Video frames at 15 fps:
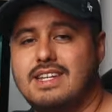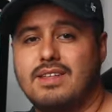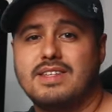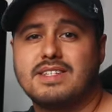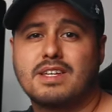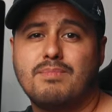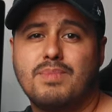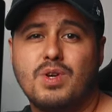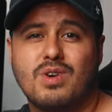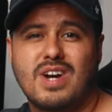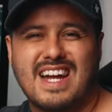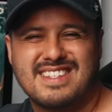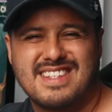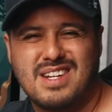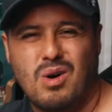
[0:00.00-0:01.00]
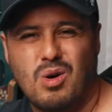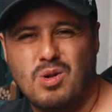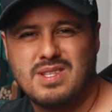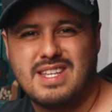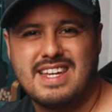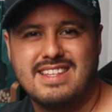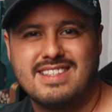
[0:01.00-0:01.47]
Now this computer has an
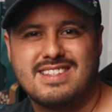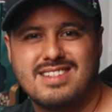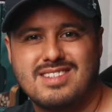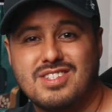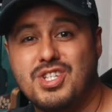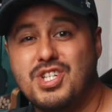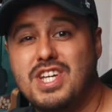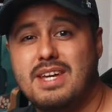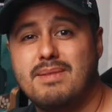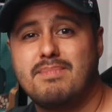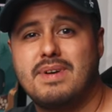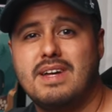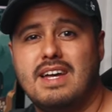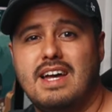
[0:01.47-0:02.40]
old Intel chip,